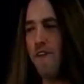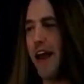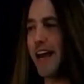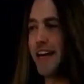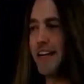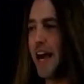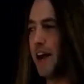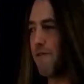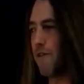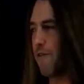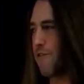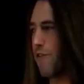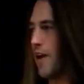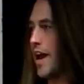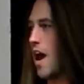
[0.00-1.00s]
I can get it for
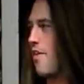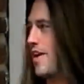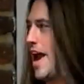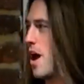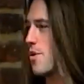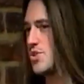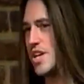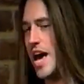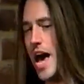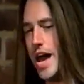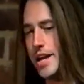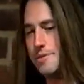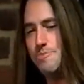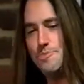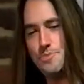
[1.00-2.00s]
free on the outside?